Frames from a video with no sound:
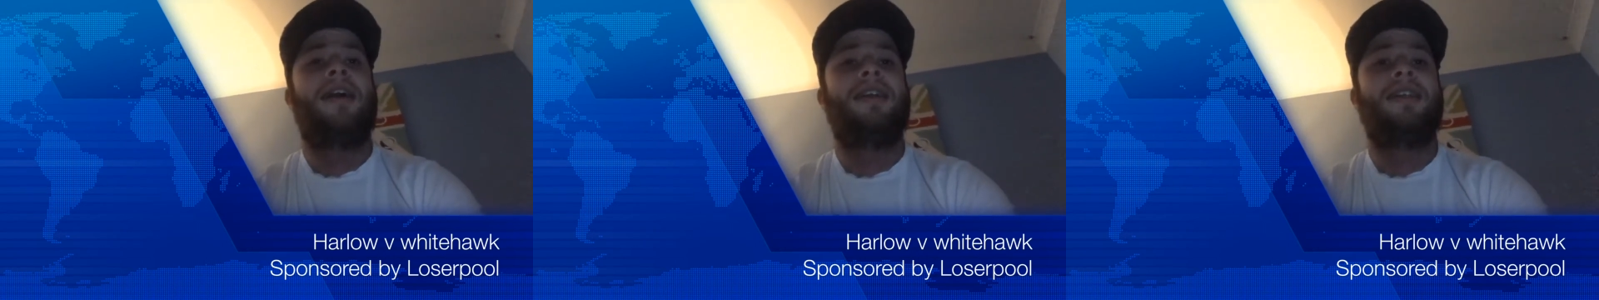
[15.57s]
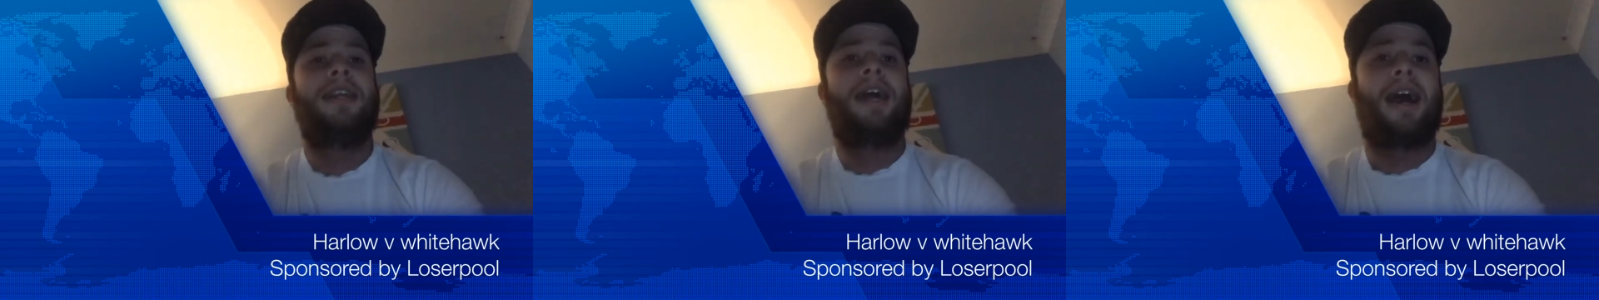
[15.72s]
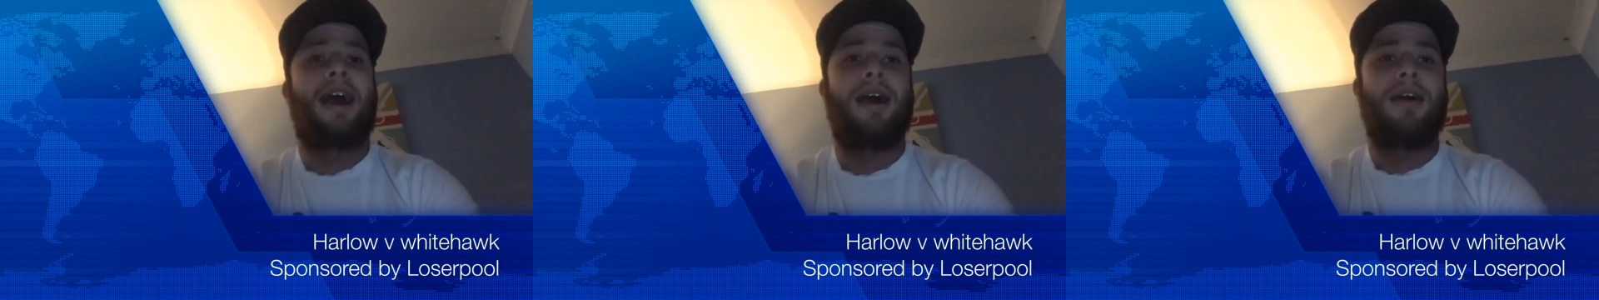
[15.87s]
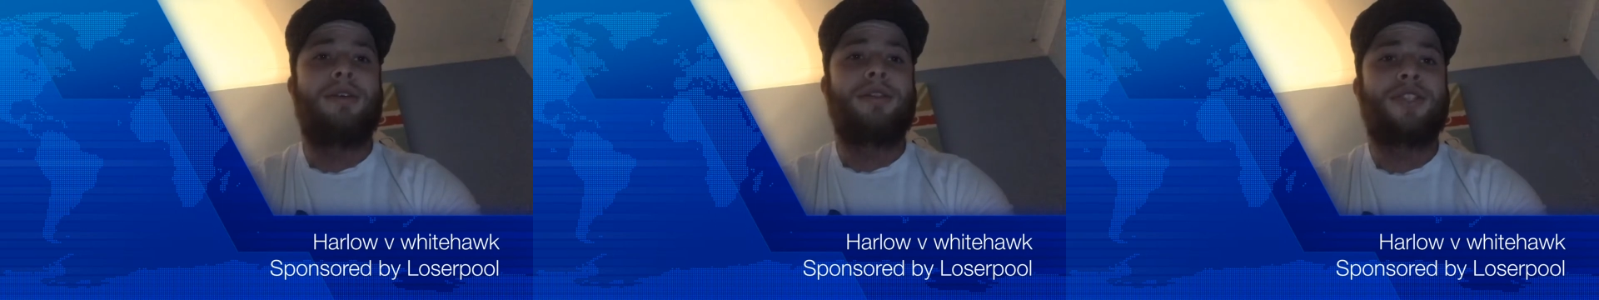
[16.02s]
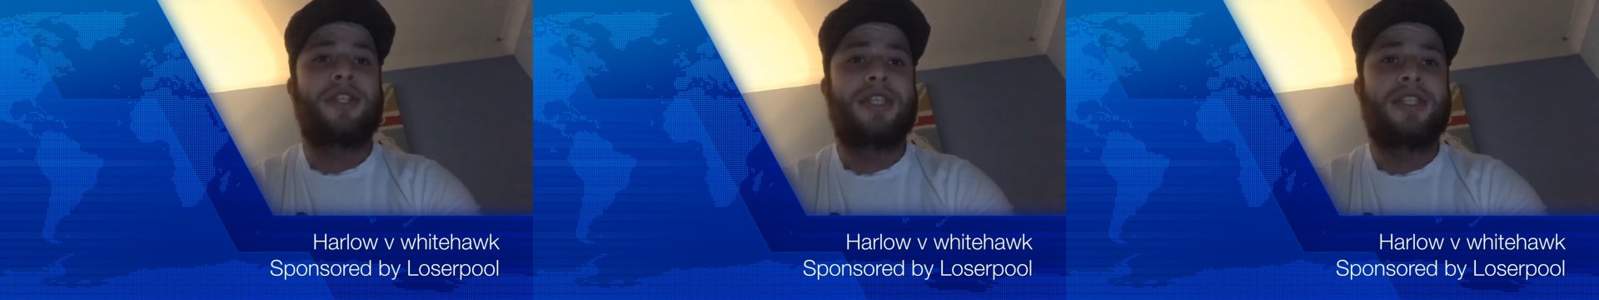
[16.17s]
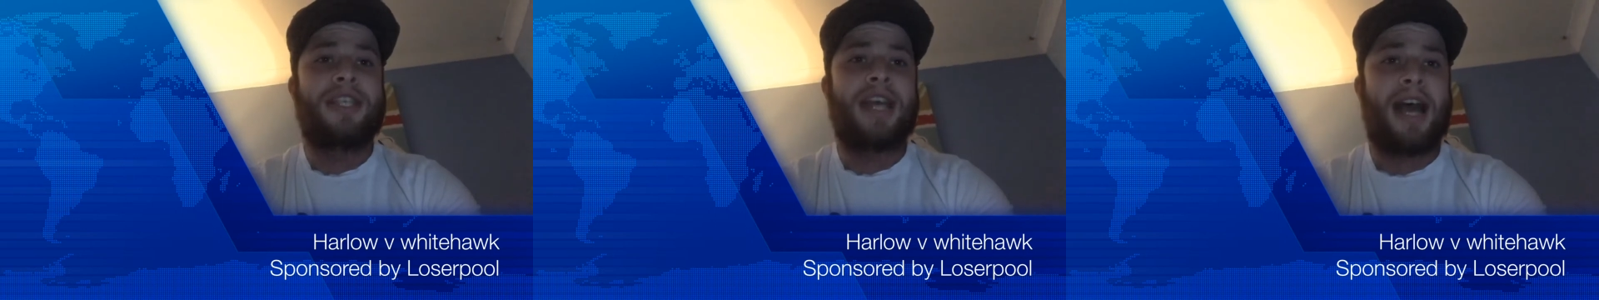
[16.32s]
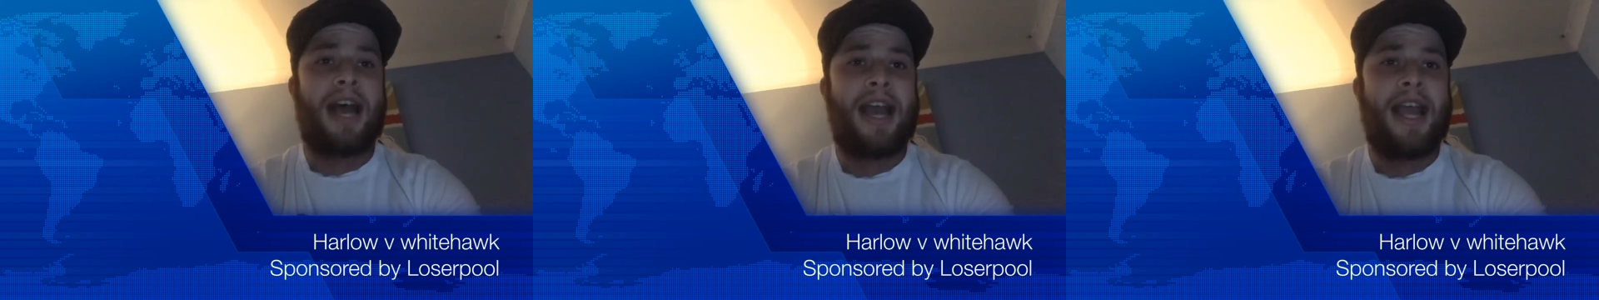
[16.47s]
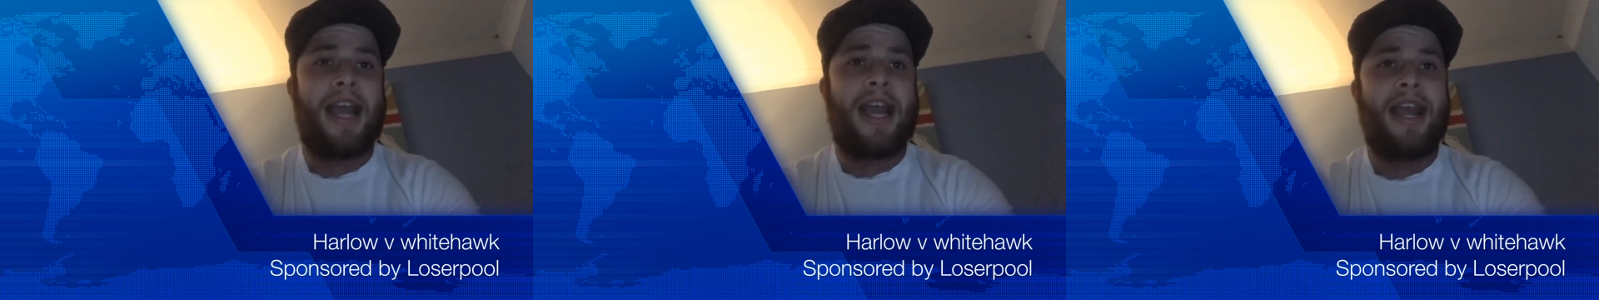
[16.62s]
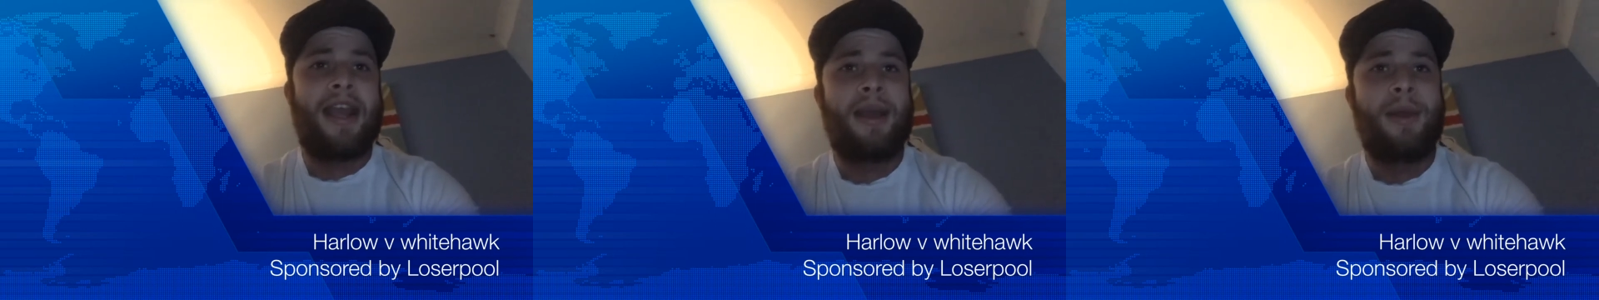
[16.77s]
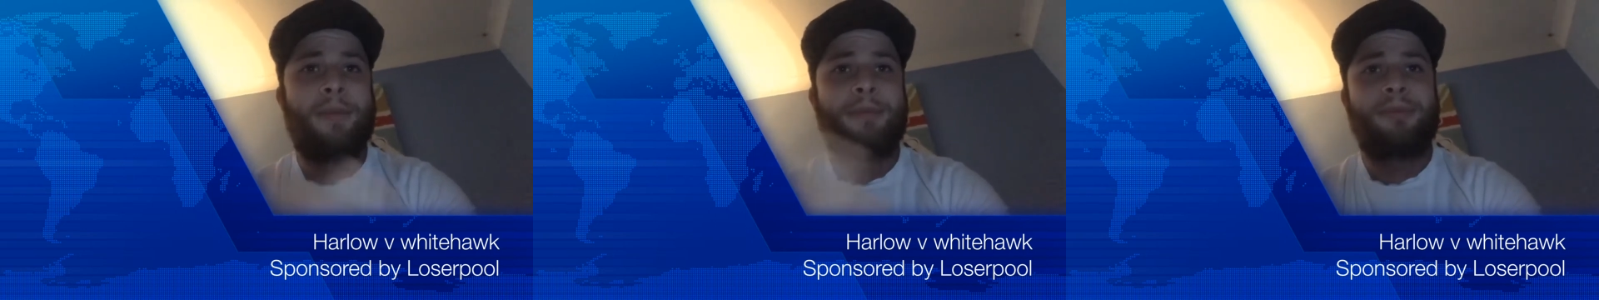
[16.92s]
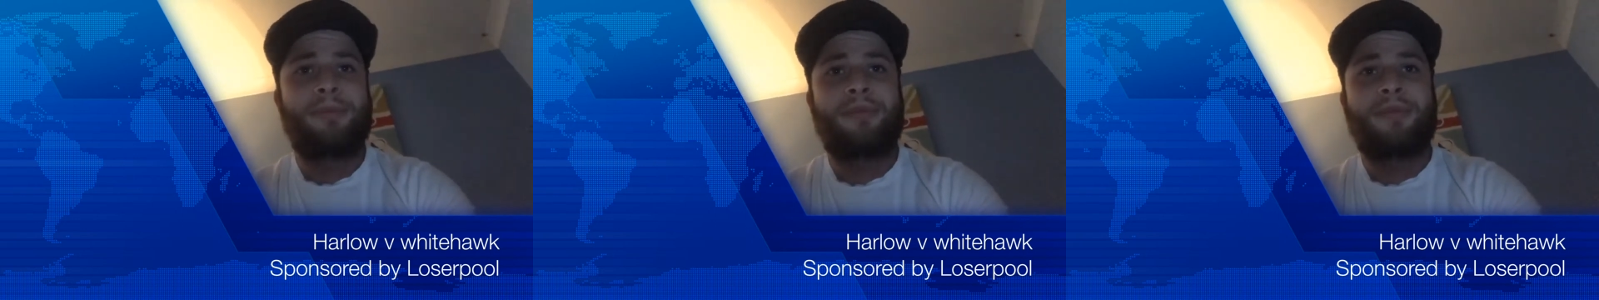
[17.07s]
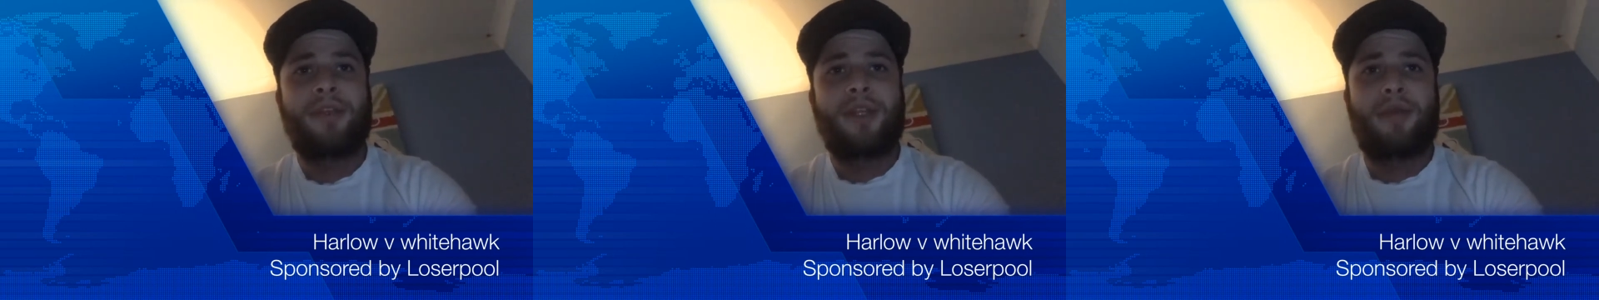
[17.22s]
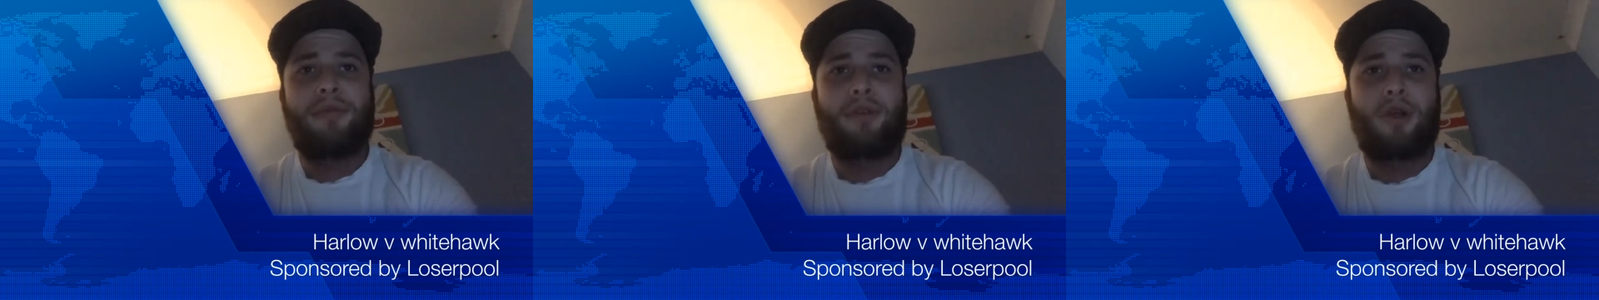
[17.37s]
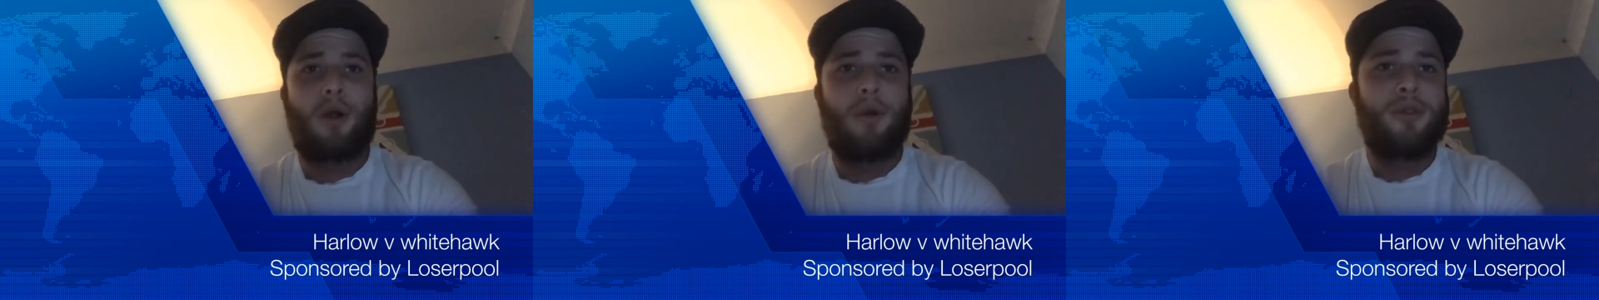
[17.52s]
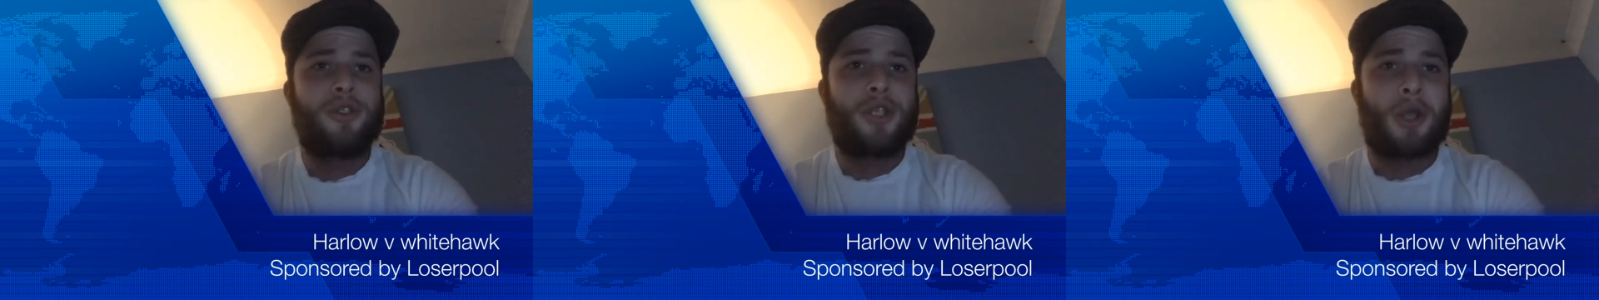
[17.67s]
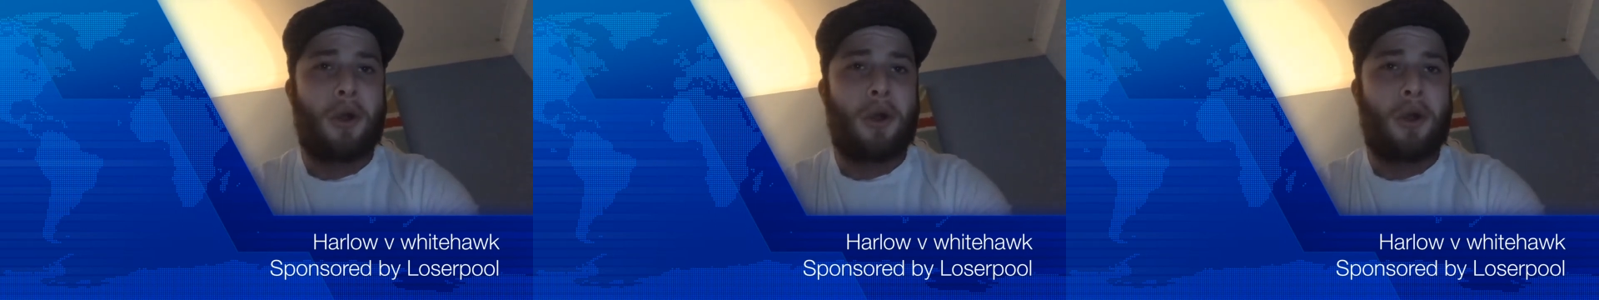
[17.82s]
Now, today, of course,